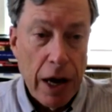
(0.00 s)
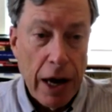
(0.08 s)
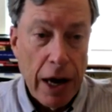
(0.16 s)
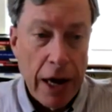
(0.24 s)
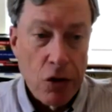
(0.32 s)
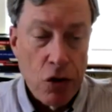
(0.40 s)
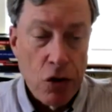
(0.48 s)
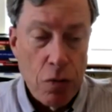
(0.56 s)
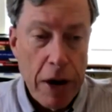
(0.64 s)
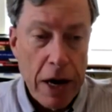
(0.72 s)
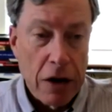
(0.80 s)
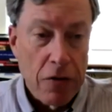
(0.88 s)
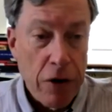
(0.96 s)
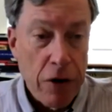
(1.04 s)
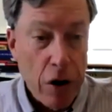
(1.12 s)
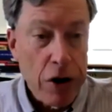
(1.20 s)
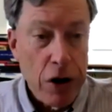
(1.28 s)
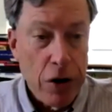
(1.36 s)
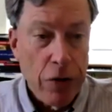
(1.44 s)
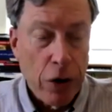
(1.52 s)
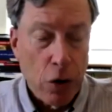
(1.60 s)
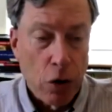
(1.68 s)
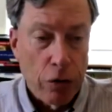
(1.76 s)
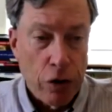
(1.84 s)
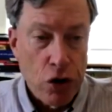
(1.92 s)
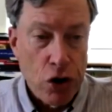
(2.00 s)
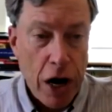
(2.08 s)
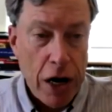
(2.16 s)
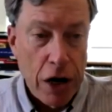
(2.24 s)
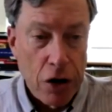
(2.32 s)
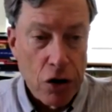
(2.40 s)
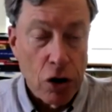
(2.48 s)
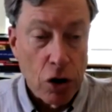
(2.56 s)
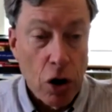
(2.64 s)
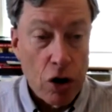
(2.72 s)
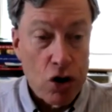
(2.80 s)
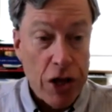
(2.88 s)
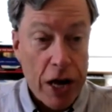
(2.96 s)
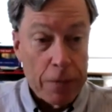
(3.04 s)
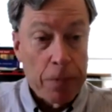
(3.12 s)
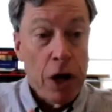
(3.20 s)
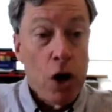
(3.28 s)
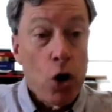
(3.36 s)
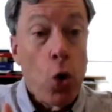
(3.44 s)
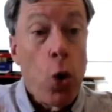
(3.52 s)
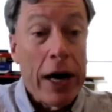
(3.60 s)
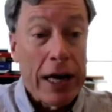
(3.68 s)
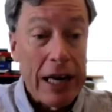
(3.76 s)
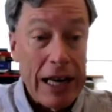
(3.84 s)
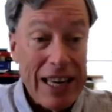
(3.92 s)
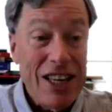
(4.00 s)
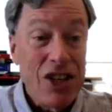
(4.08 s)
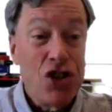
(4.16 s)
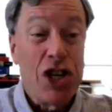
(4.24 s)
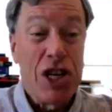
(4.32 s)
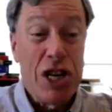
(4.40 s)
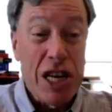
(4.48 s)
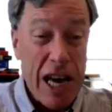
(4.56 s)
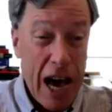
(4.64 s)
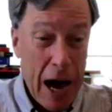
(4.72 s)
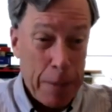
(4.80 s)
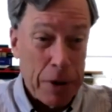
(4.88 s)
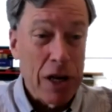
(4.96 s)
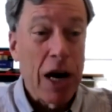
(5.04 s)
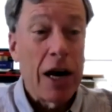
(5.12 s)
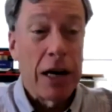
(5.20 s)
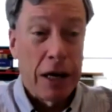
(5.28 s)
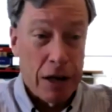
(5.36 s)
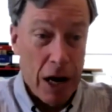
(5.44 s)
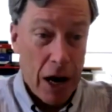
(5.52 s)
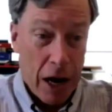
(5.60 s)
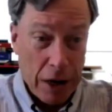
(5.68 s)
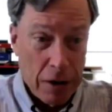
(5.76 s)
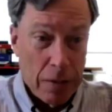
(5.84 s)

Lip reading: and to make it very difficult for China to launch that quick, easy, decapitating attack.